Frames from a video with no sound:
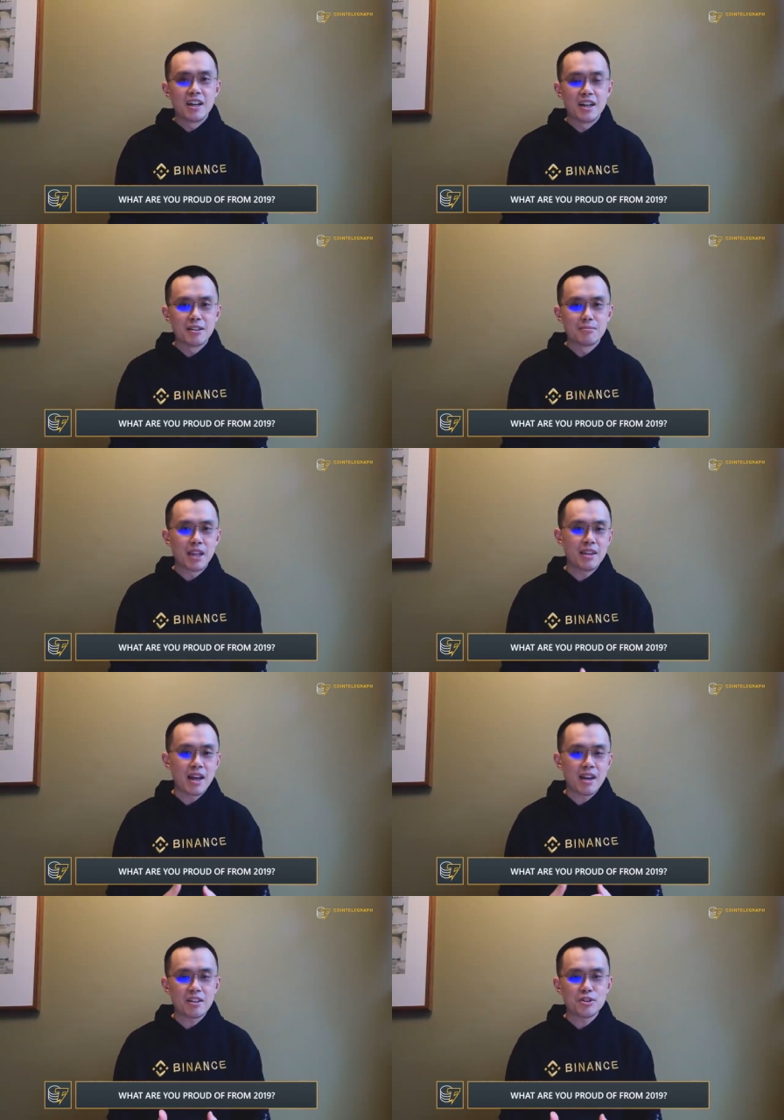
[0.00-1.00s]
Um, I think
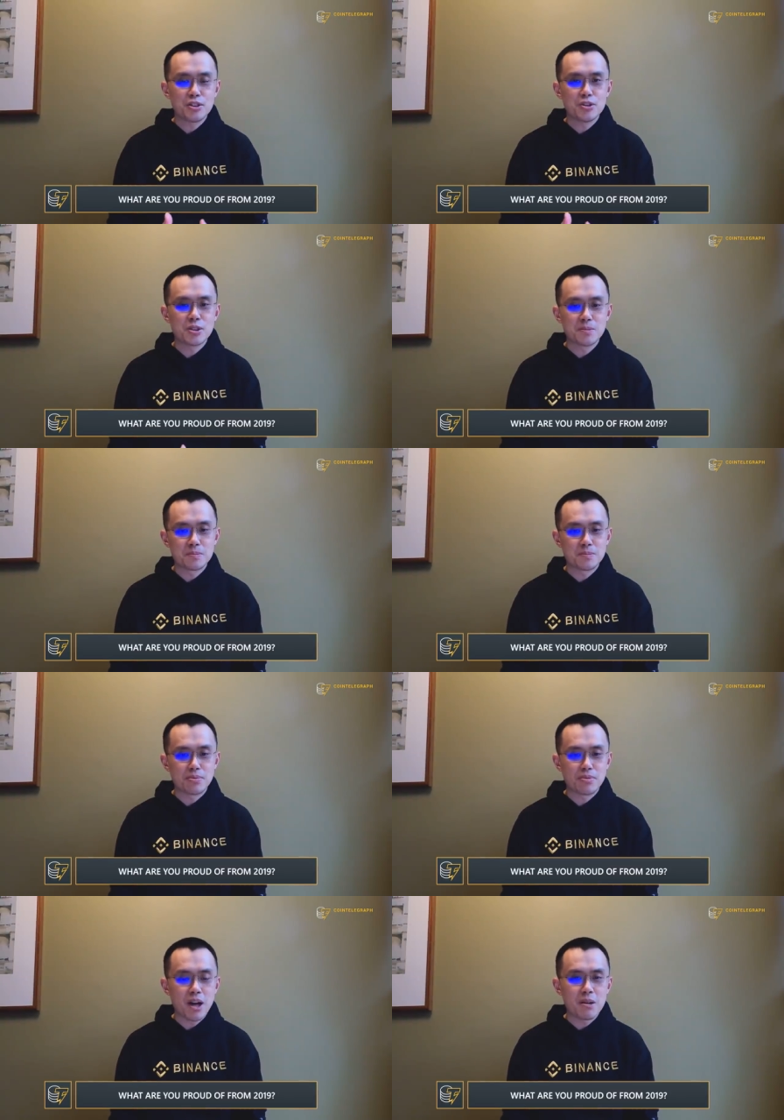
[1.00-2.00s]
I got chosen
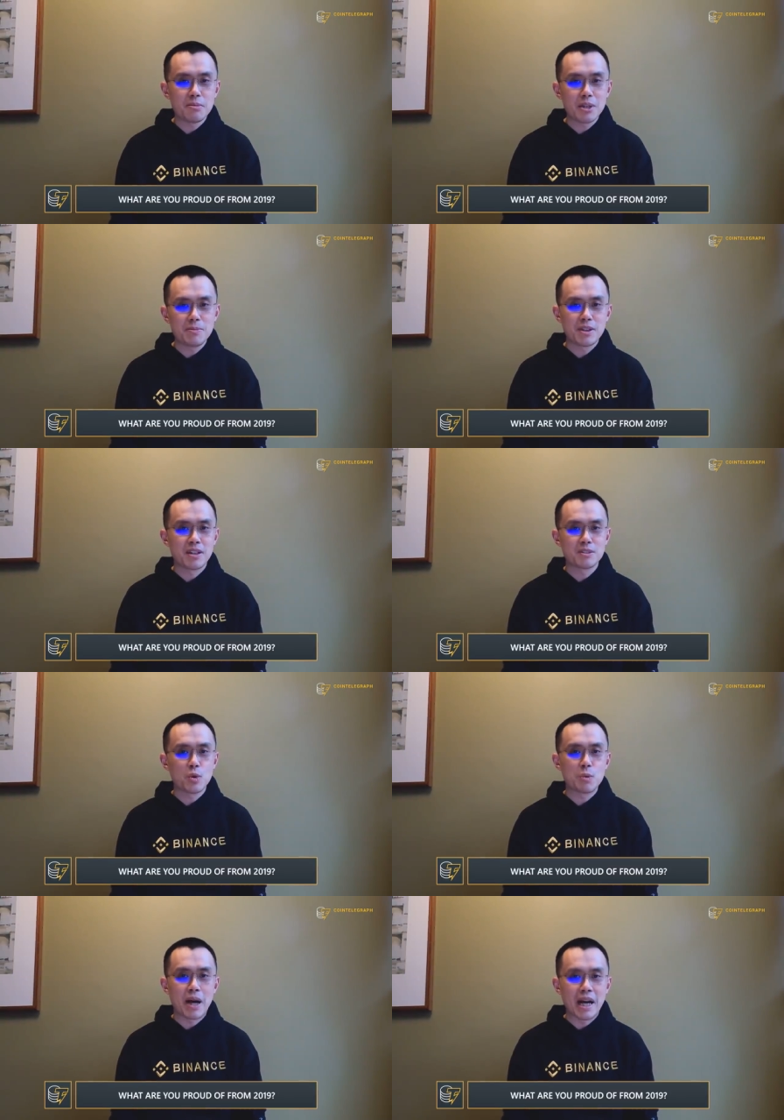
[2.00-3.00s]
probably because
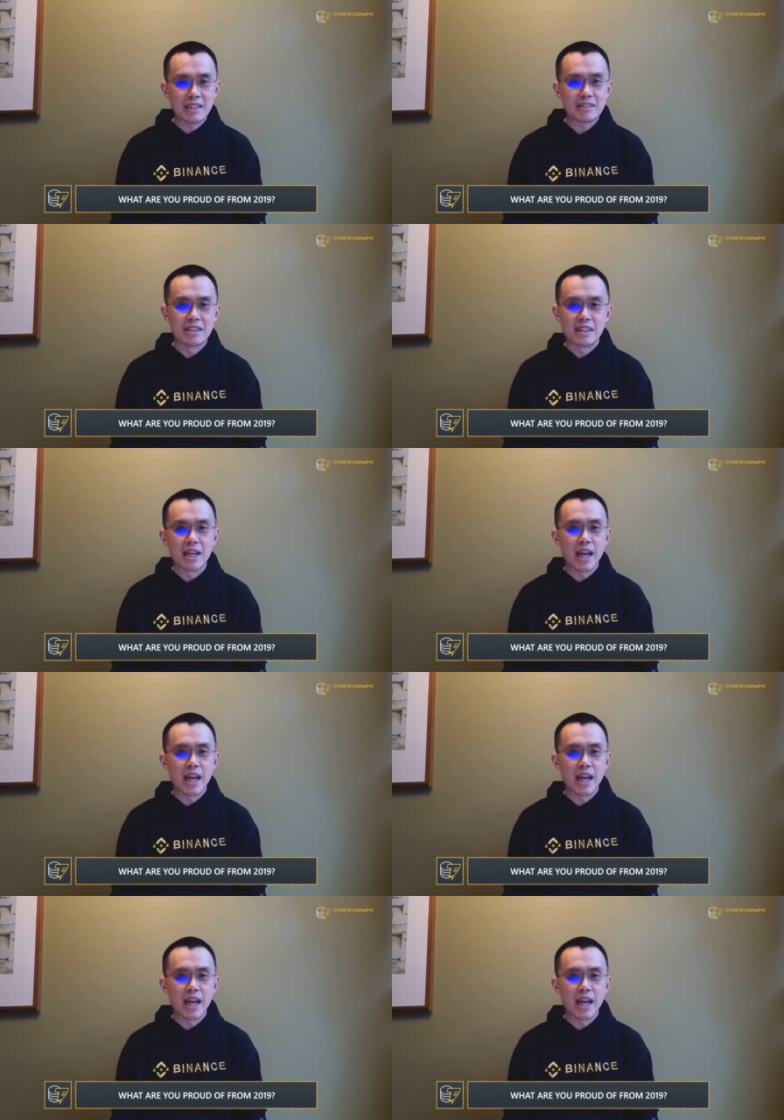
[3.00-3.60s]
what Binance did